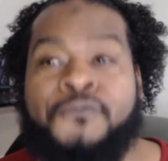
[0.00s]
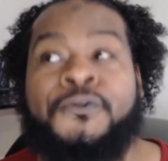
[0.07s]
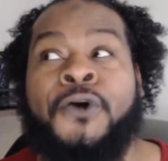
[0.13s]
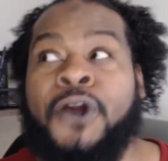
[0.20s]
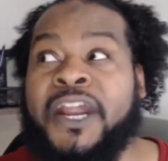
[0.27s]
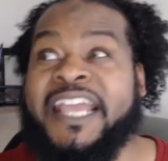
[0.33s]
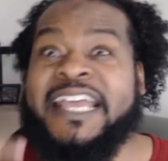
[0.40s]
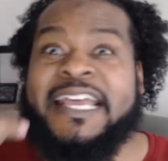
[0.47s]

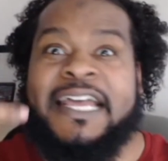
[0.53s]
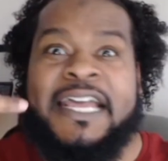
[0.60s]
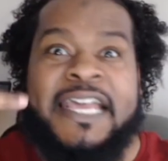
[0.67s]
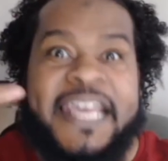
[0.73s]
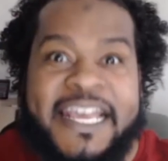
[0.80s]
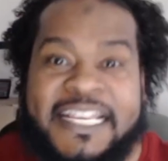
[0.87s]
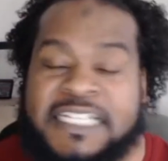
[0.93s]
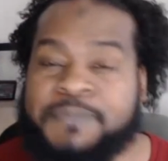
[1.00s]
for
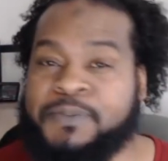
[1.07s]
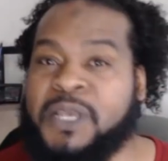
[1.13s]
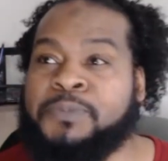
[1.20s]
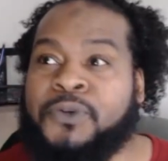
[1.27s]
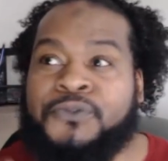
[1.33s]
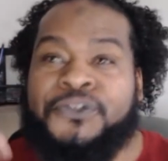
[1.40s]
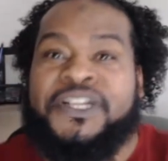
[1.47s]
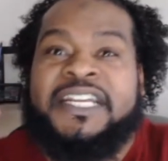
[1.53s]
his
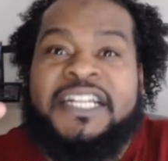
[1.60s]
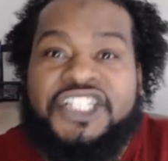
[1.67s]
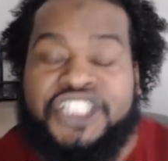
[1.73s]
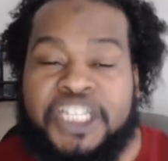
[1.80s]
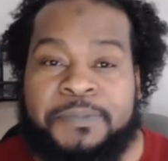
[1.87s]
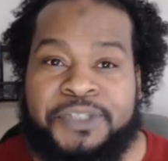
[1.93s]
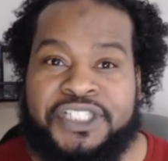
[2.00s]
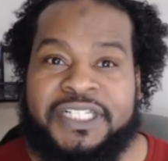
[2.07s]
people, for the
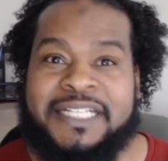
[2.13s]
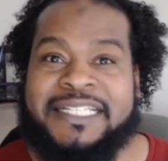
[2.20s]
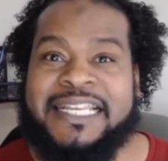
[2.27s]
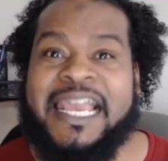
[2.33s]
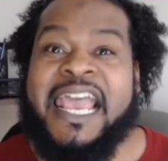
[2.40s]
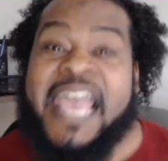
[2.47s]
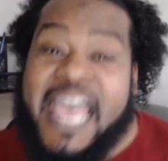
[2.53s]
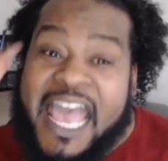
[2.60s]

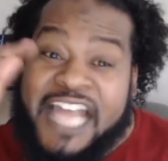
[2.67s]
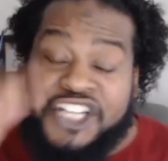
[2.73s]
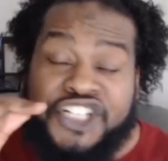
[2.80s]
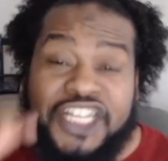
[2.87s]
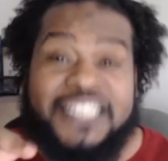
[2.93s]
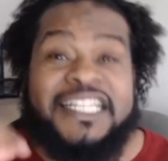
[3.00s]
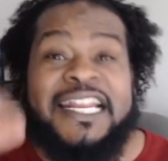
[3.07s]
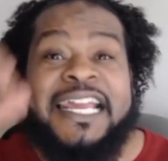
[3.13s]
Egyptians.
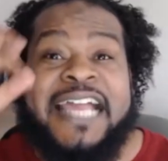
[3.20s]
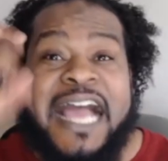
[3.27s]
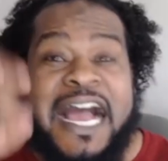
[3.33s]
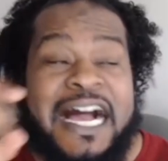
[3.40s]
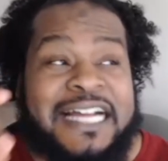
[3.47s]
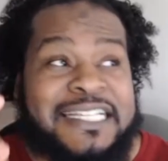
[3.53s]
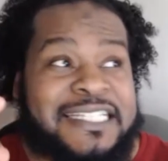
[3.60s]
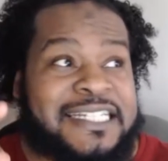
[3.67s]
And just like
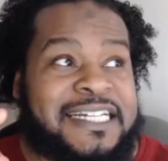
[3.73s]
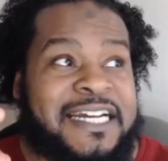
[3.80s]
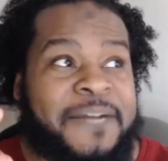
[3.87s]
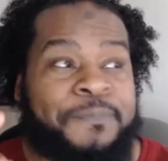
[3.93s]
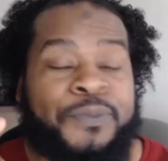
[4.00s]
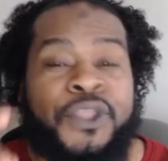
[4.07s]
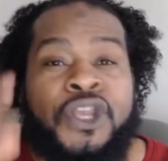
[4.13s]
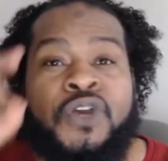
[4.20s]

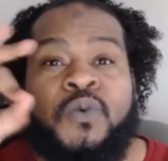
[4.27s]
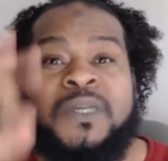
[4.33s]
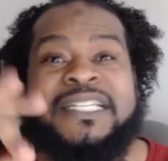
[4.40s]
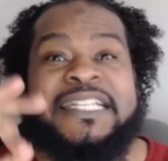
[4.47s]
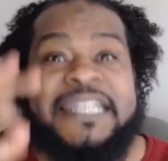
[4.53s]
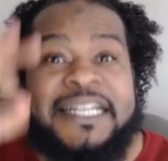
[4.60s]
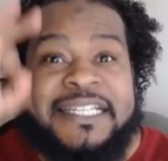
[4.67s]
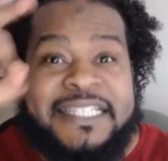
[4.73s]
Asiya
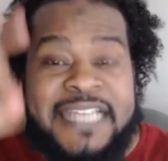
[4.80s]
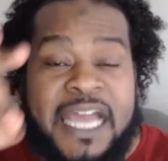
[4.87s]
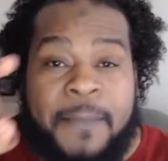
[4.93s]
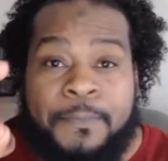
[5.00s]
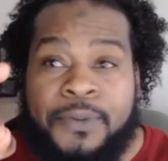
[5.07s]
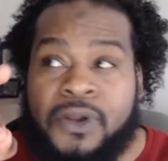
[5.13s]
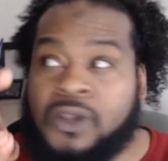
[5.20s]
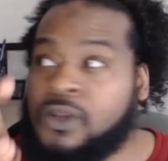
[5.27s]
was the
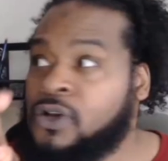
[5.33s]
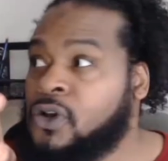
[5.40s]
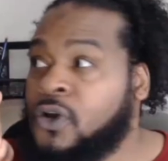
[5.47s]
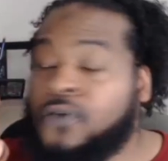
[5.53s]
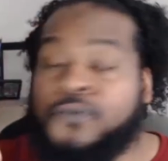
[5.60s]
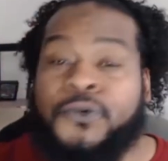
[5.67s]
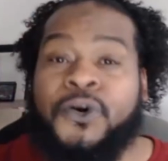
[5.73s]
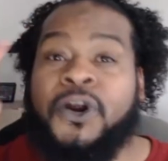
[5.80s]
example
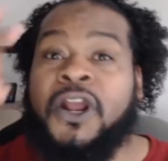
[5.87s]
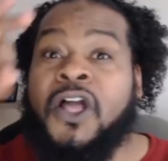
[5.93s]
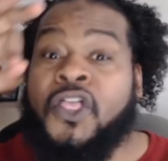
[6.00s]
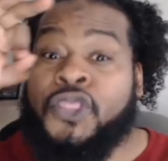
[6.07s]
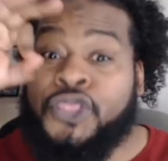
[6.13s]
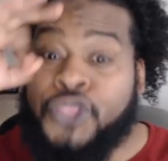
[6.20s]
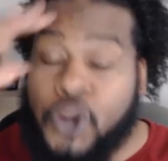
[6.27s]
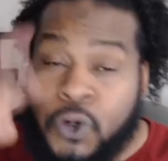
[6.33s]

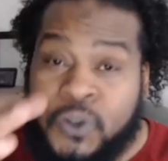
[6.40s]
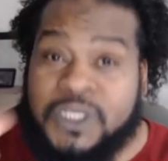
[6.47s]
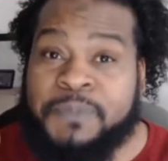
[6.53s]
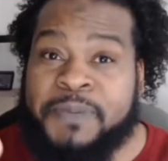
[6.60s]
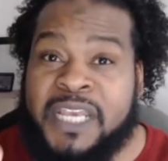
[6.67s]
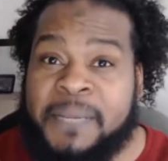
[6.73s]
for those